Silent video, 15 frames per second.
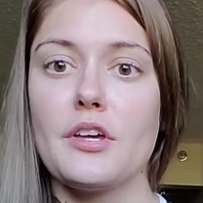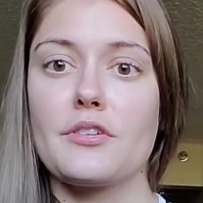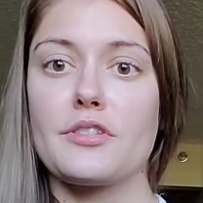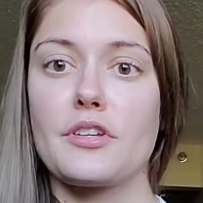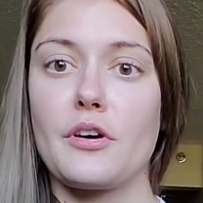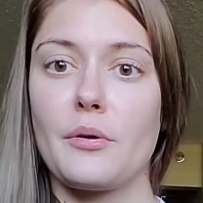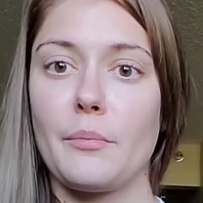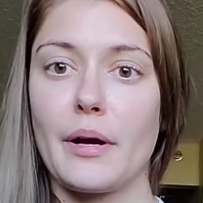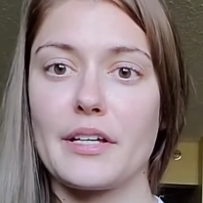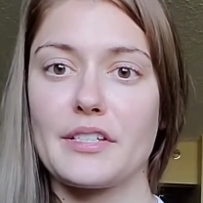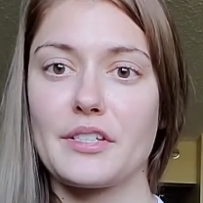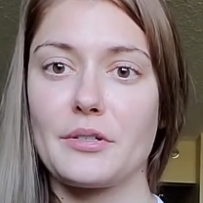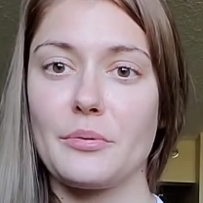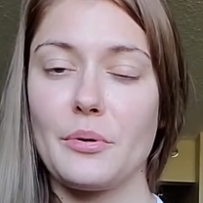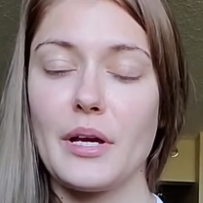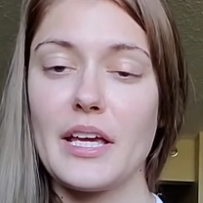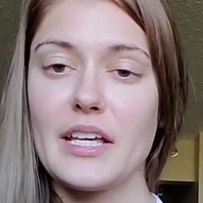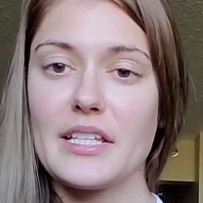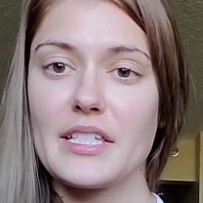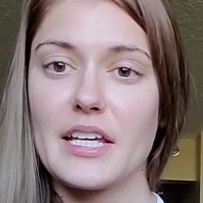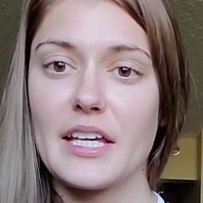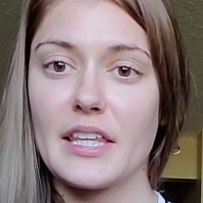So by
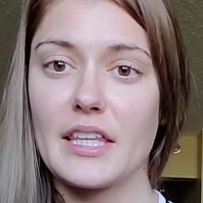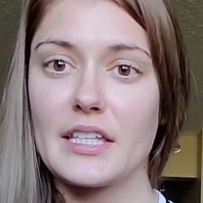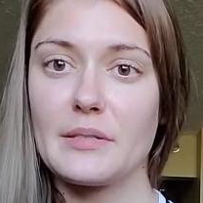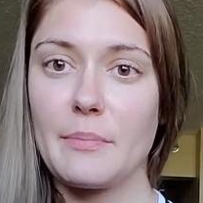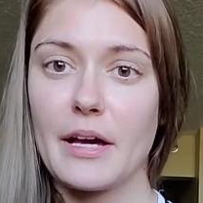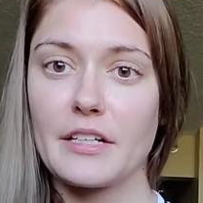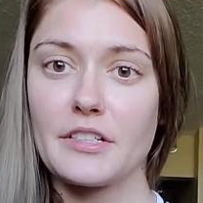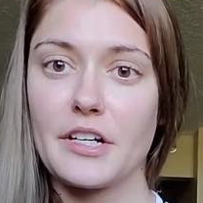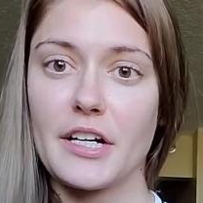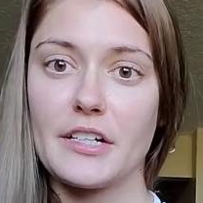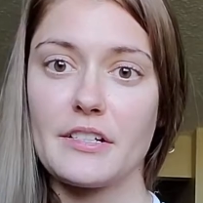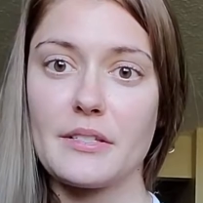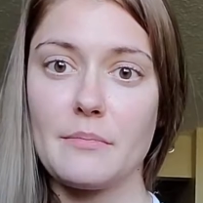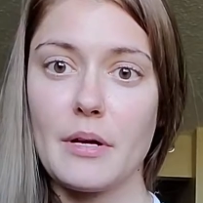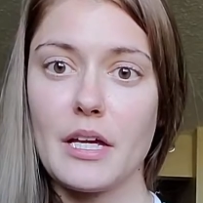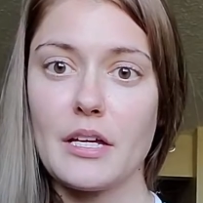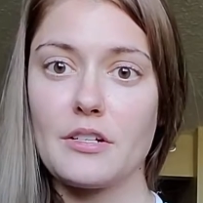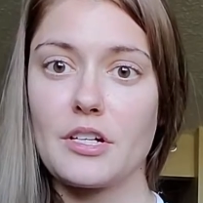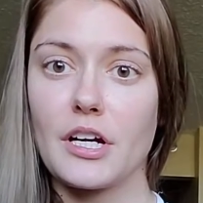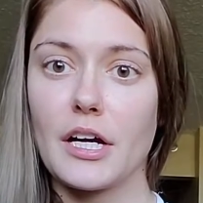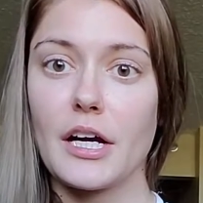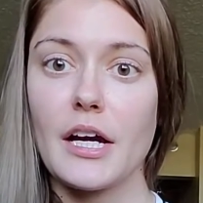squeezing this pectoralis
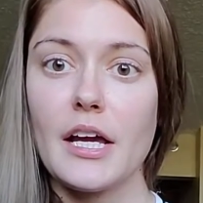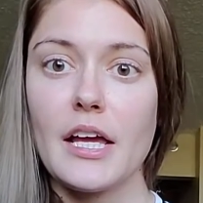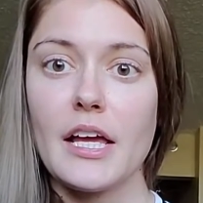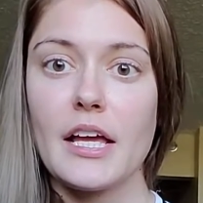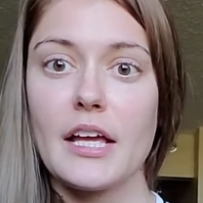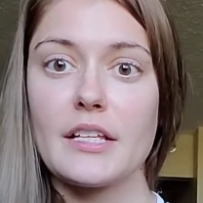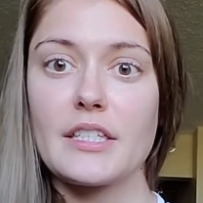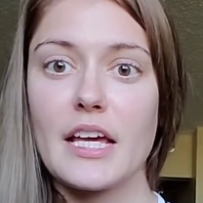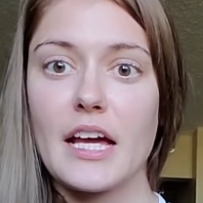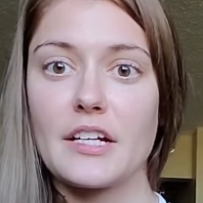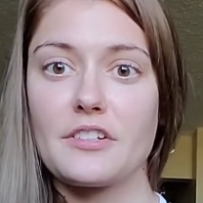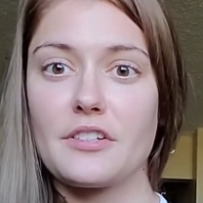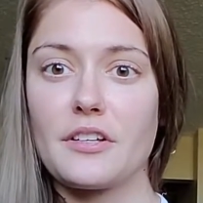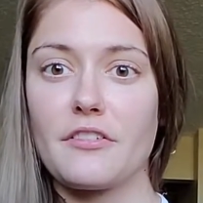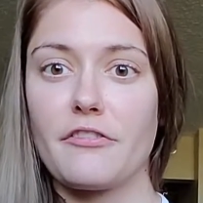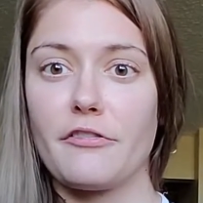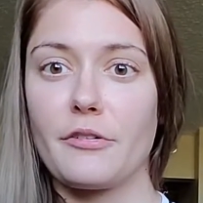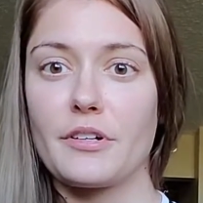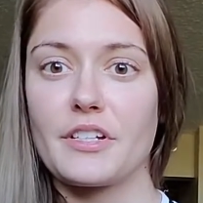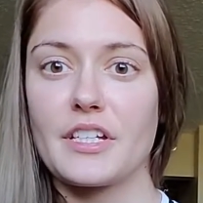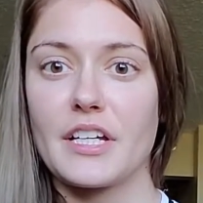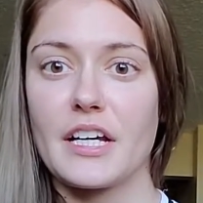major, it's actually
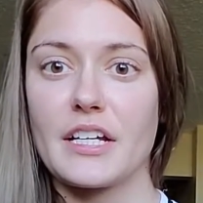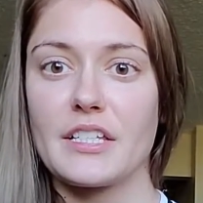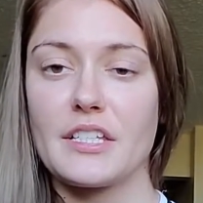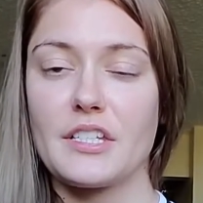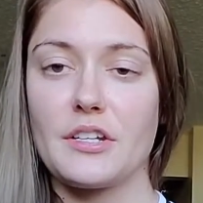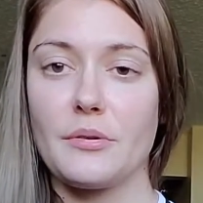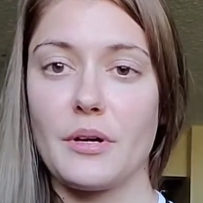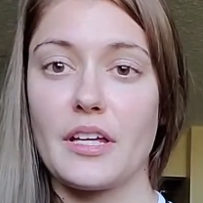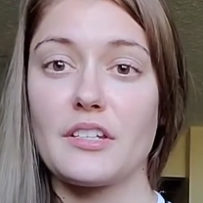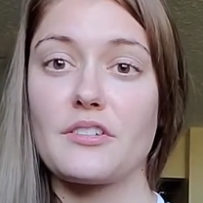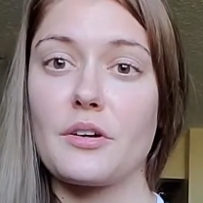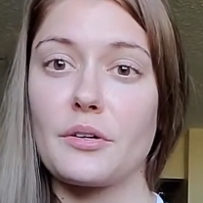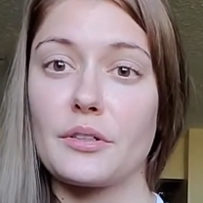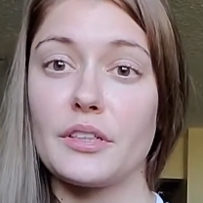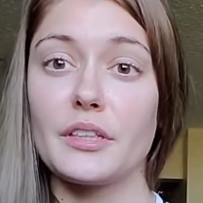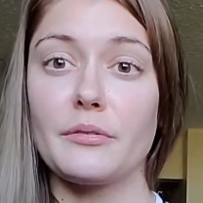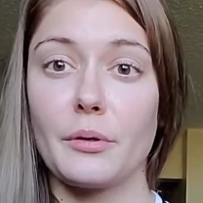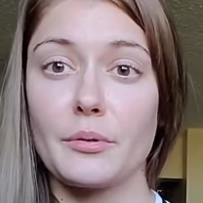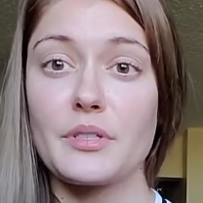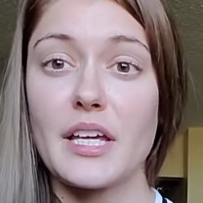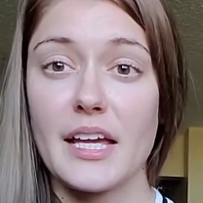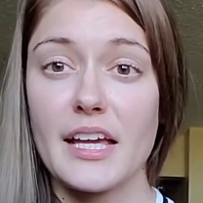forcing us to internally
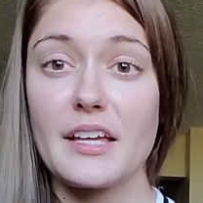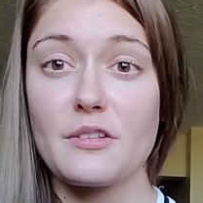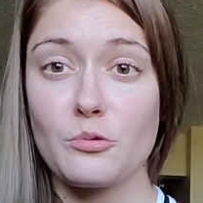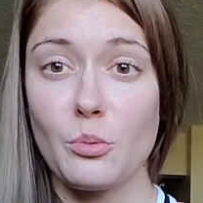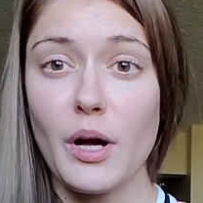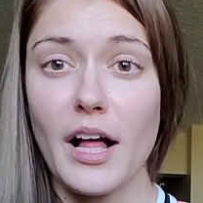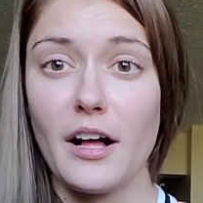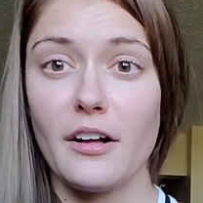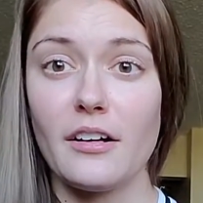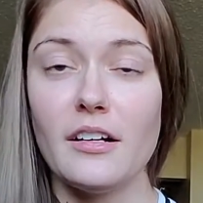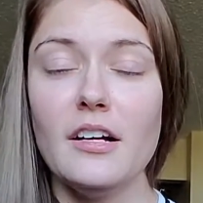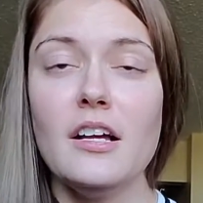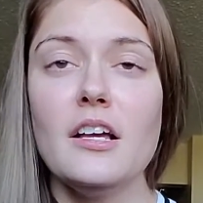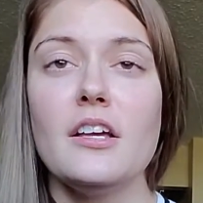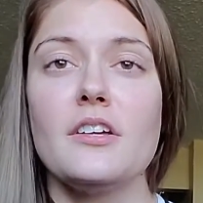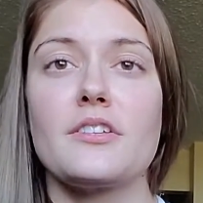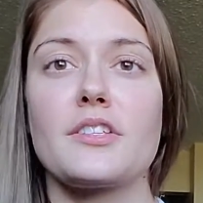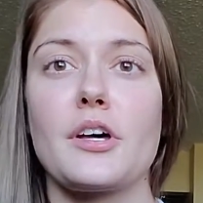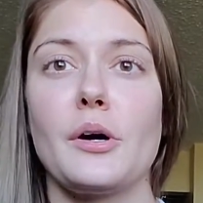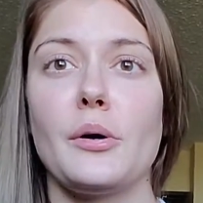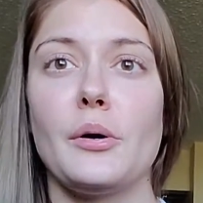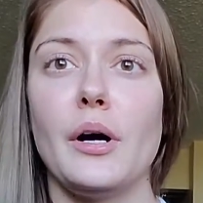rotate as well.
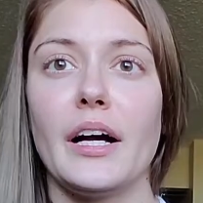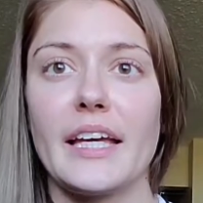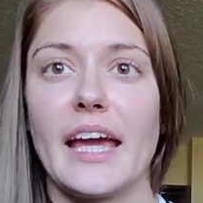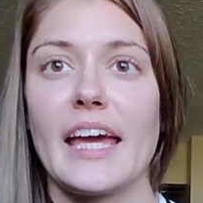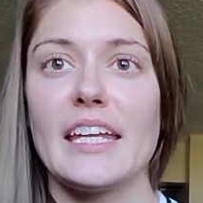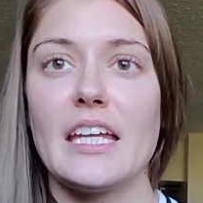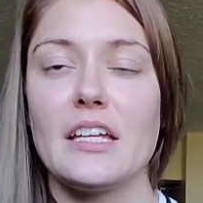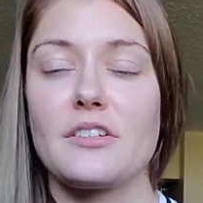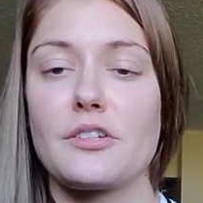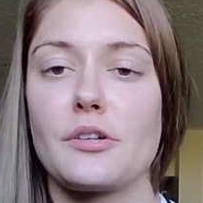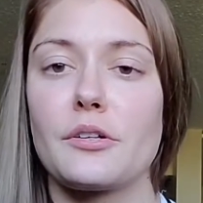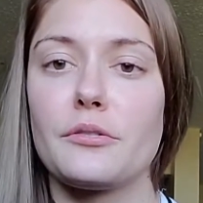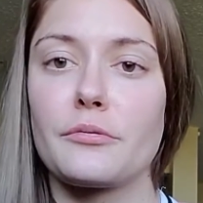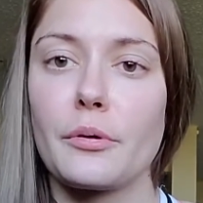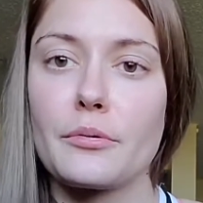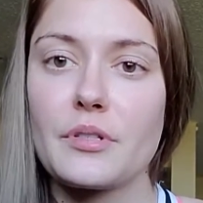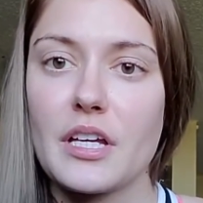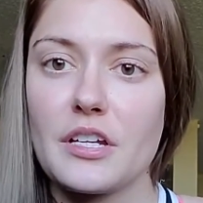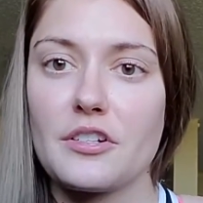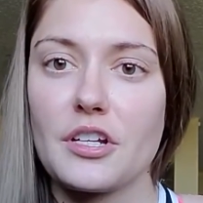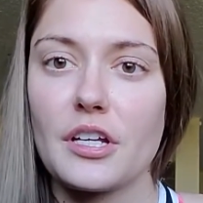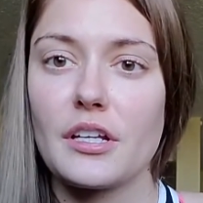So again, internal
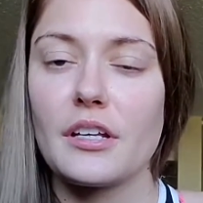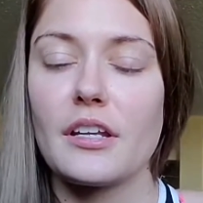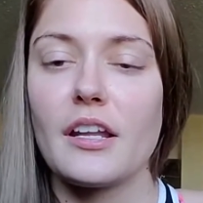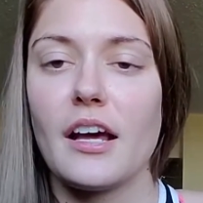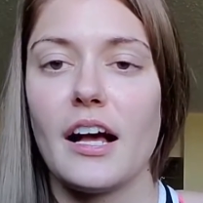rotation